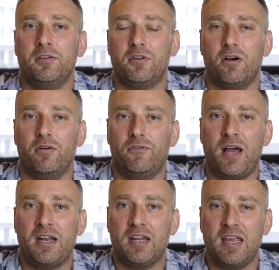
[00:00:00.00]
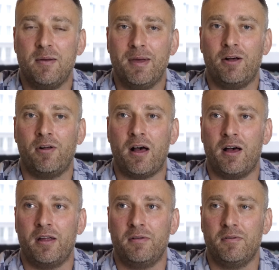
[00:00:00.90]
So finding an email
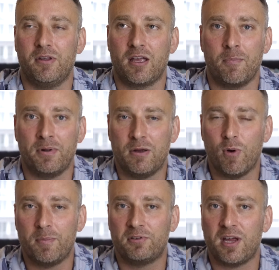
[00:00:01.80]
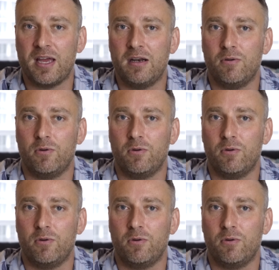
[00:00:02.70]
on the company website,